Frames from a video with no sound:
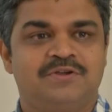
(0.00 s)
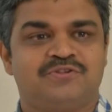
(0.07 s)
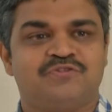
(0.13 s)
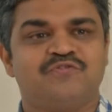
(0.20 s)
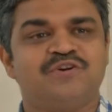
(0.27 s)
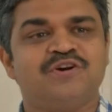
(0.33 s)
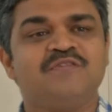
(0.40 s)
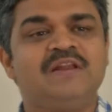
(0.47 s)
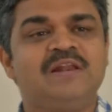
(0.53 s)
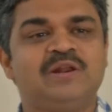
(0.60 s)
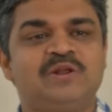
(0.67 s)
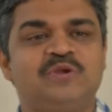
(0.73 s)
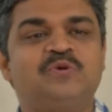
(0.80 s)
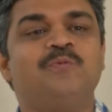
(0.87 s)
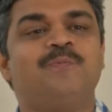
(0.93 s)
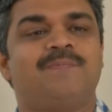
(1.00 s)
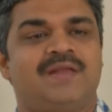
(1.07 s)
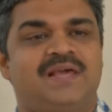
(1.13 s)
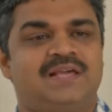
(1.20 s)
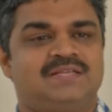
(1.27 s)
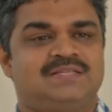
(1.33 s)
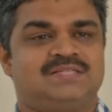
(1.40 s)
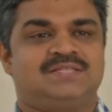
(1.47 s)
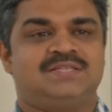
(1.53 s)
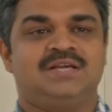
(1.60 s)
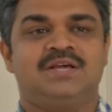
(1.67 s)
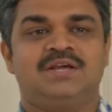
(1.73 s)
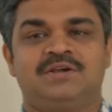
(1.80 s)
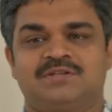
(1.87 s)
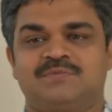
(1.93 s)
So where will you place?
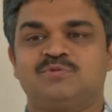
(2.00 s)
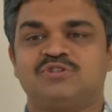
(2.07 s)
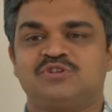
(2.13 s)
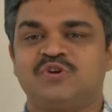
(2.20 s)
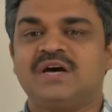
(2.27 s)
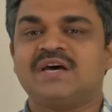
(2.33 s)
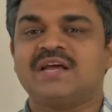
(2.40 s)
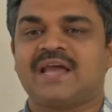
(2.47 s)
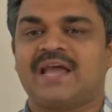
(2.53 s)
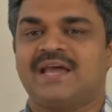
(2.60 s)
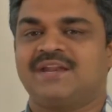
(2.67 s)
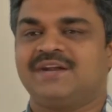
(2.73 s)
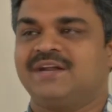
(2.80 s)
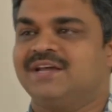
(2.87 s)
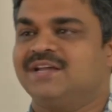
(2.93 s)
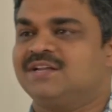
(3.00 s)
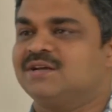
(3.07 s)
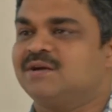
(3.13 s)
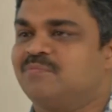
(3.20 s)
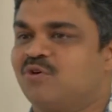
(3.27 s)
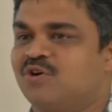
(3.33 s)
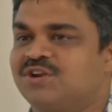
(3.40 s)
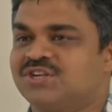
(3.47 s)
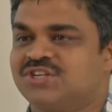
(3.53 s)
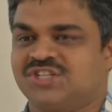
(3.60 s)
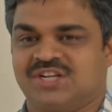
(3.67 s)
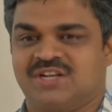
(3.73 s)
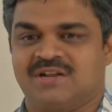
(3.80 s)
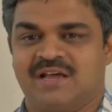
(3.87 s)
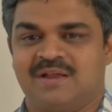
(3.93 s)
Suppose you are a candidate,
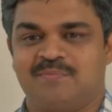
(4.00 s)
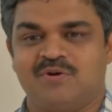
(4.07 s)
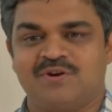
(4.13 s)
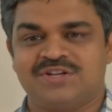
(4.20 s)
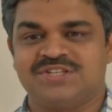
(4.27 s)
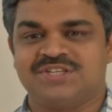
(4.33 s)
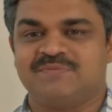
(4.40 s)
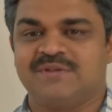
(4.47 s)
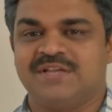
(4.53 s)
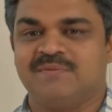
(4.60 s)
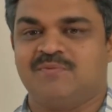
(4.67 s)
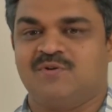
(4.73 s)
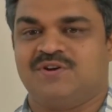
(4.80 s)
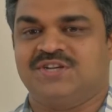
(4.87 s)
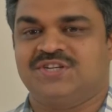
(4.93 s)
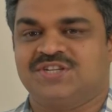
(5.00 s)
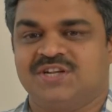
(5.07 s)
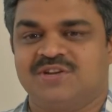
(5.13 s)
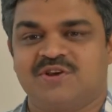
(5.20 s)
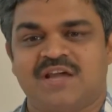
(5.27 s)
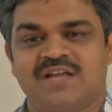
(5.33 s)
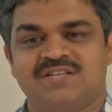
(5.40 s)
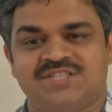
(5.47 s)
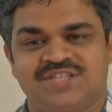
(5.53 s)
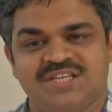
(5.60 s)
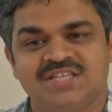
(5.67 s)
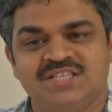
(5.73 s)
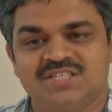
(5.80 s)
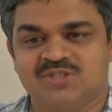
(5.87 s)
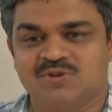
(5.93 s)
politician, and politician being politician, he can
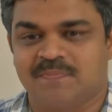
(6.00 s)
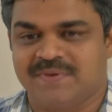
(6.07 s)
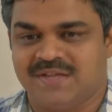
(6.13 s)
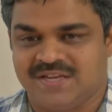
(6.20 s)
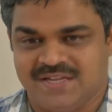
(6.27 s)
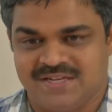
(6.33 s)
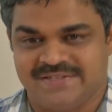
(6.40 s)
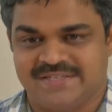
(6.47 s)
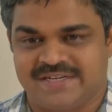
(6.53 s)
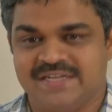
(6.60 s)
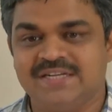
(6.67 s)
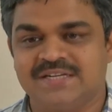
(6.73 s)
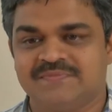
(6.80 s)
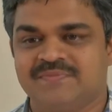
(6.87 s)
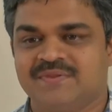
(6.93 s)
change his opinions, right?